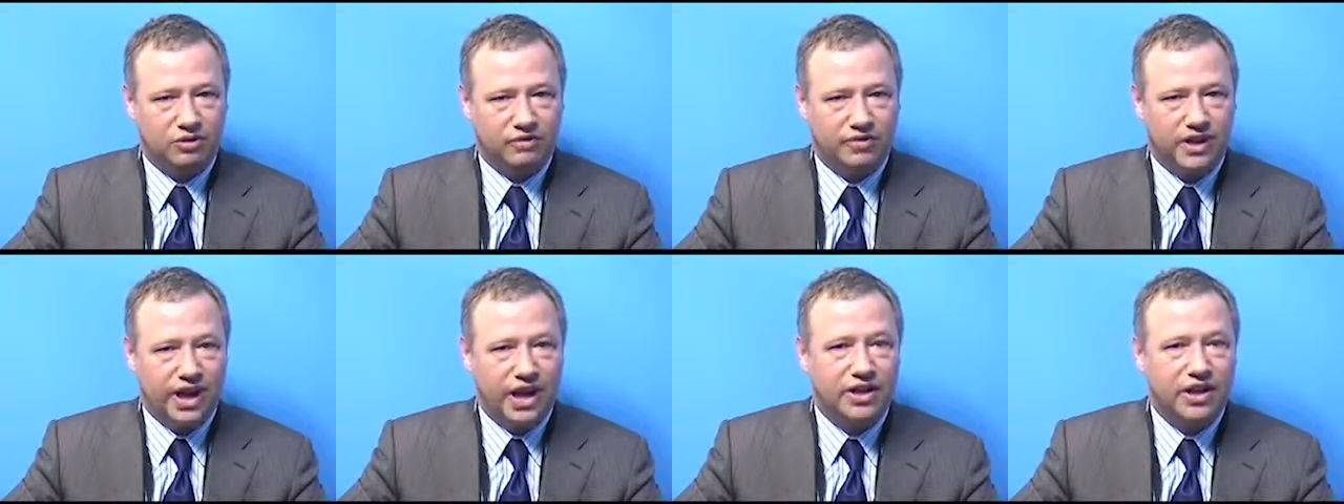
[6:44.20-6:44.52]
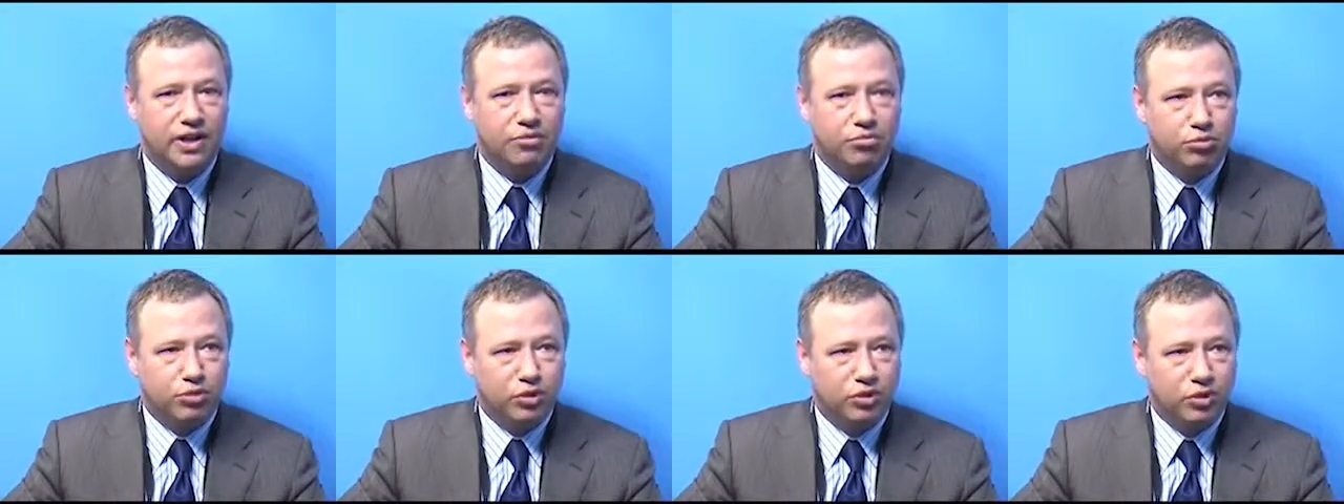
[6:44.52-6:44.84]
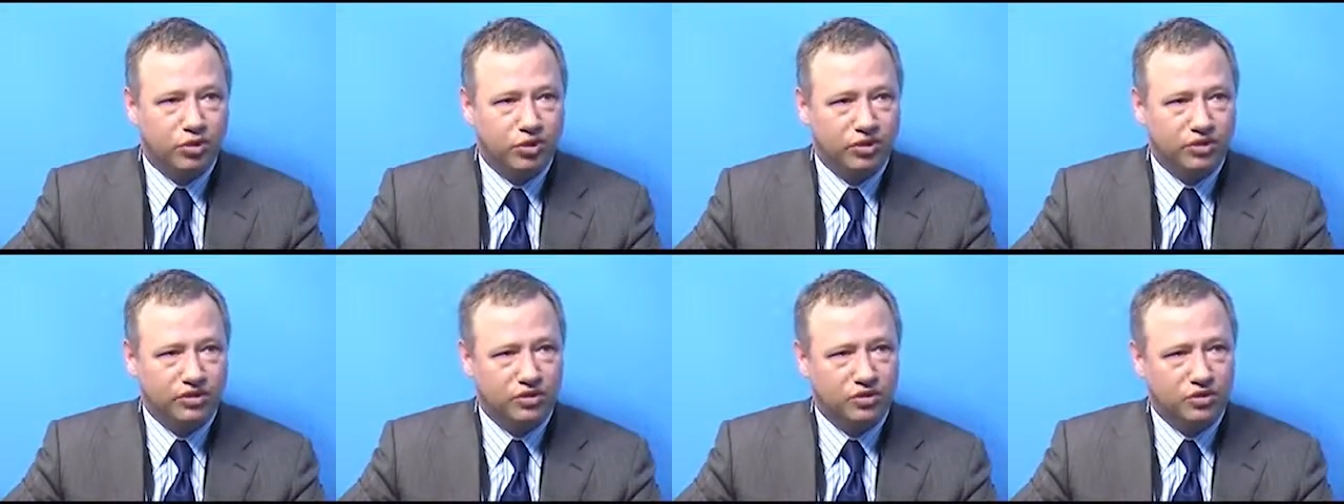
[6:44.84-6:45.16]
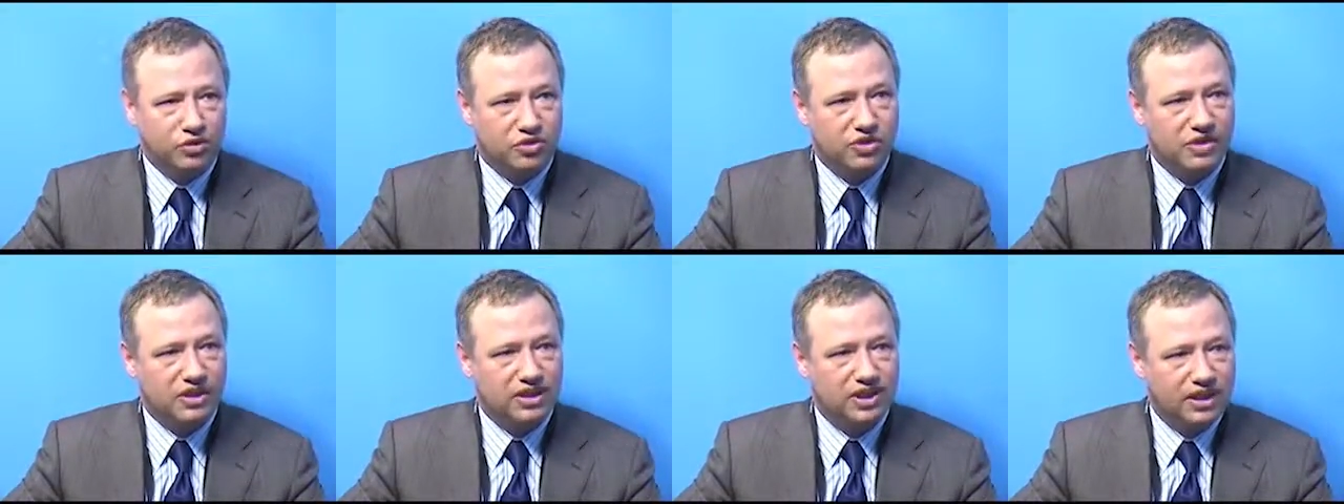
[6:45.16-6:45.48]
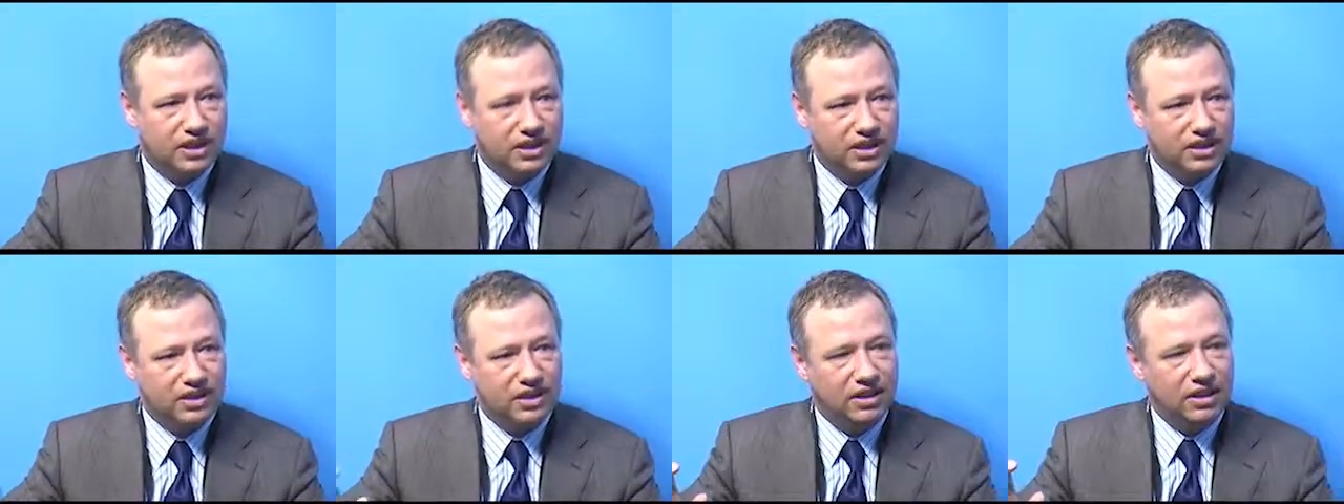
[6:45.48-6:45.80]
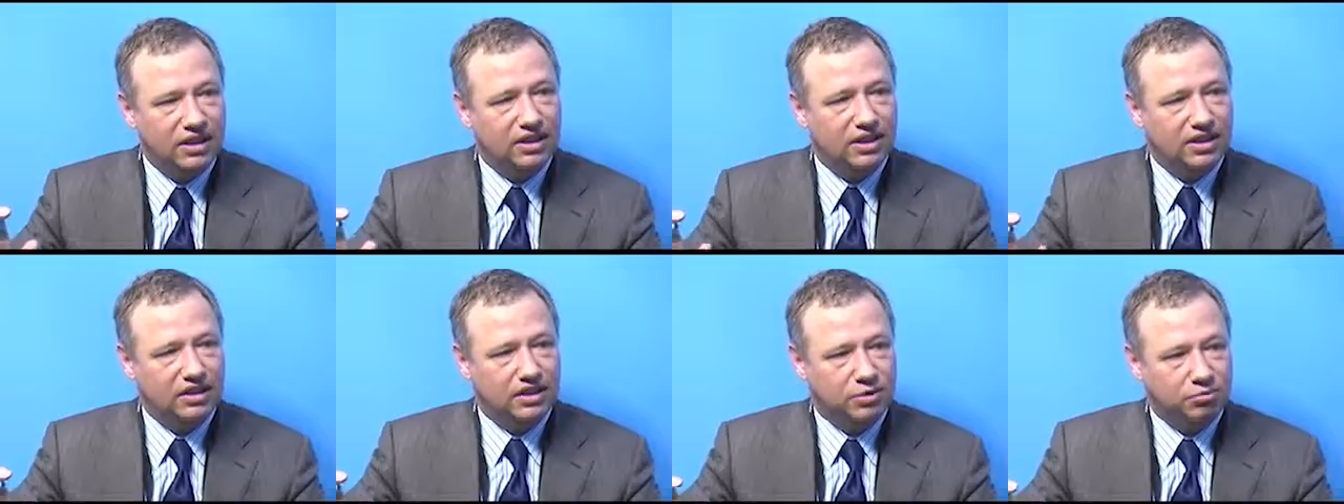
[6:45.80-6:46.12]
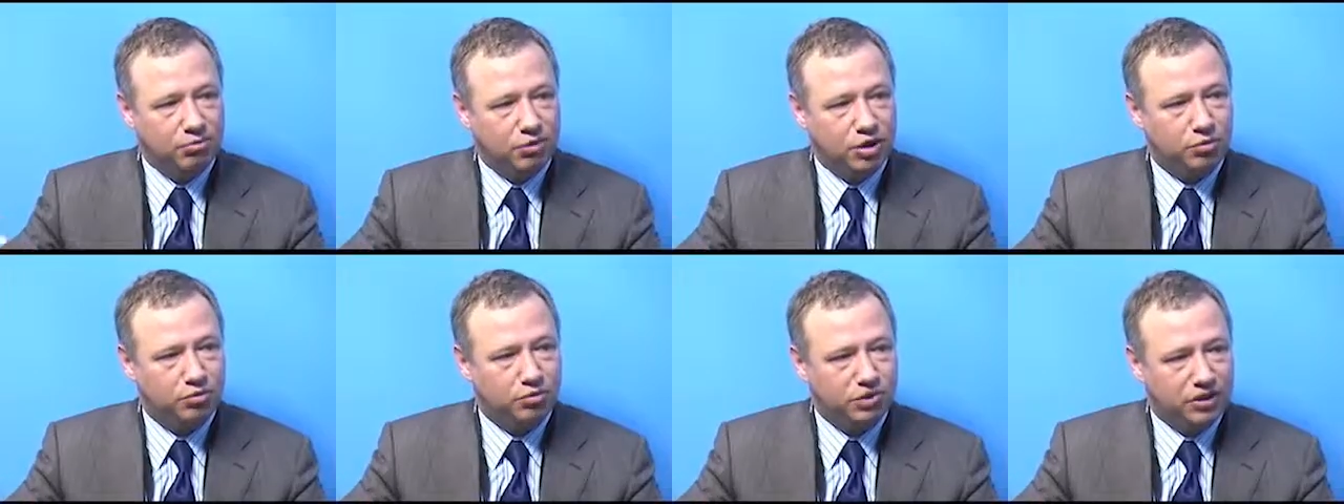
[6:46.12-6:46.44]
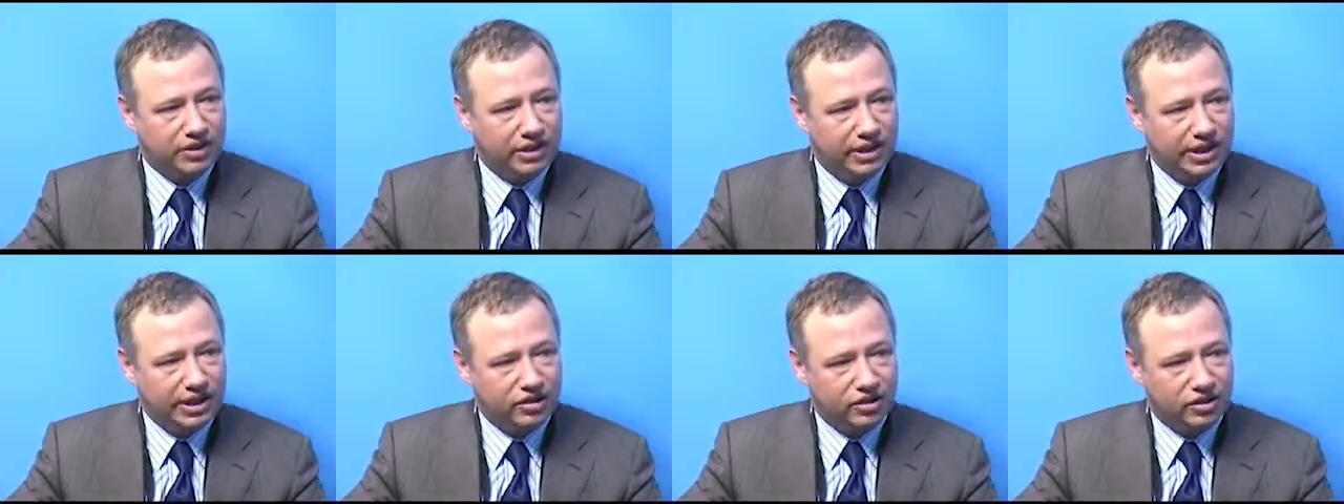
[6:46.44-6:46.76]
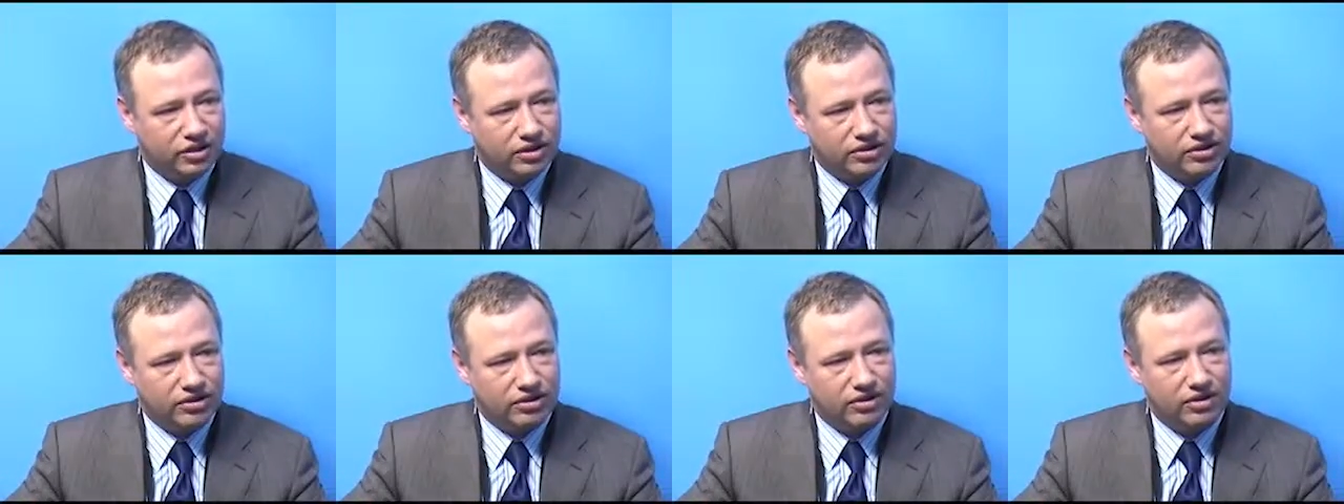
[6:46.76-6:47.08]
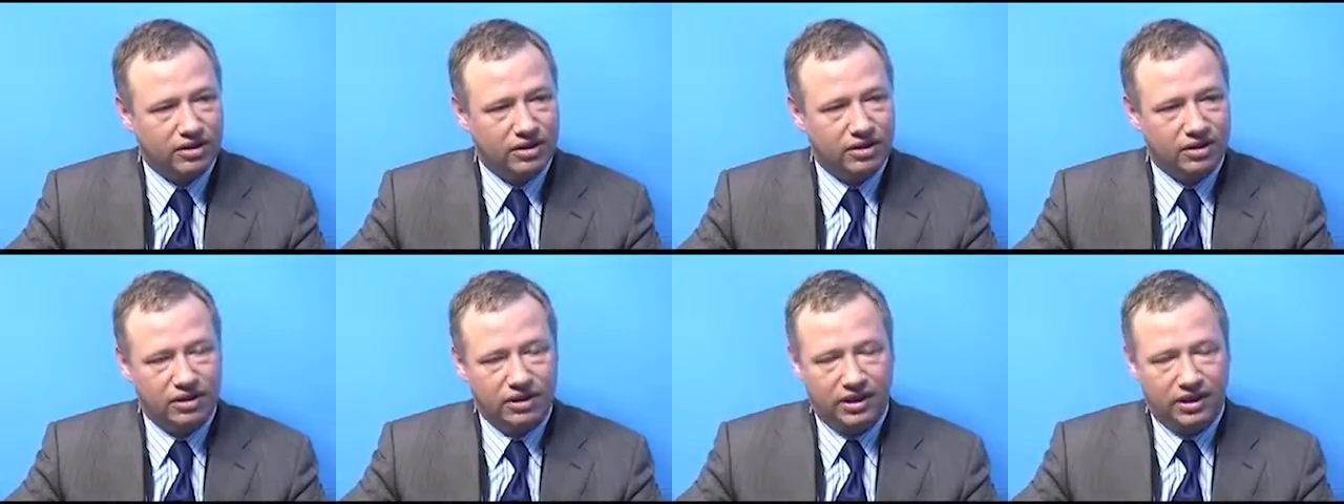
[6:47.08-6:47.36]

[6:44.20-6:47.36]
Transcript: very important to see the population